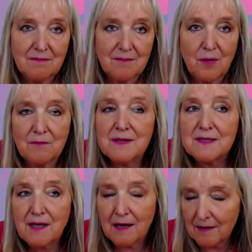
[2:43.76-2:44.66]
on
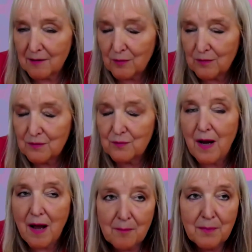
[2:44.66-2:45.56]
this dialogue to
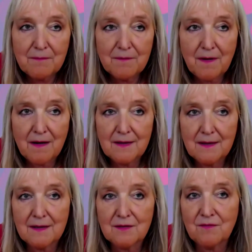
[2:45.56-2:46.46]
amplify,
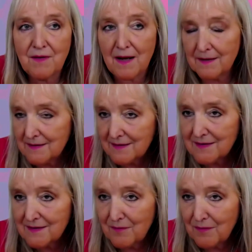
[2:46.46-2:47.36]

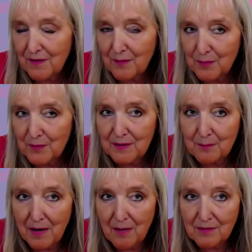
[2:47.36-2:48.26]
advance the therapeutic
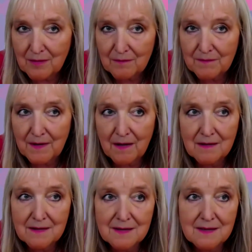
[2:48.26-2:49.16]
power of the
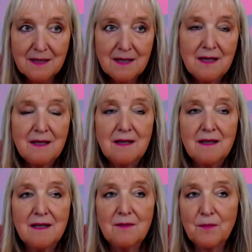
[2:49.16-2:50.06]
arts
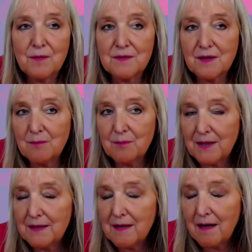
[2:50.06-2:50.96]
in fostering
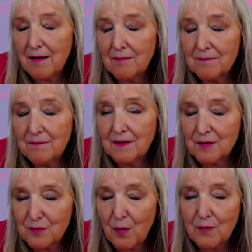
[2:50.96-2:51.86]
brain health
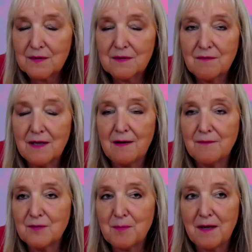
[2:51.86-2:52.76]
across the
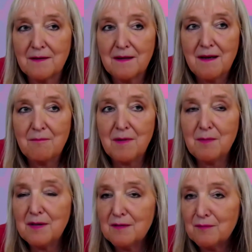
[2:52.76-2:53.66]
lifespan?
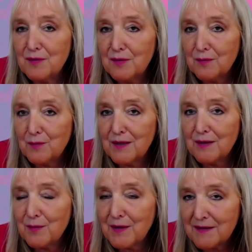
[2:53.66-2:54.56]
Maybe, Rudy,
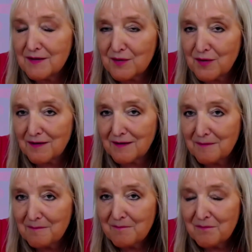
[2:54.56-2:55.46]
you can start.
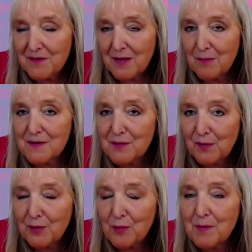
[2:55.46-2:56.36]
What's your
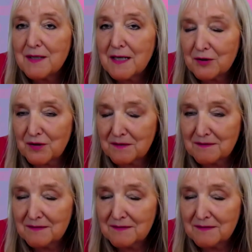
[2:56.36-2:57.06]
recommendation?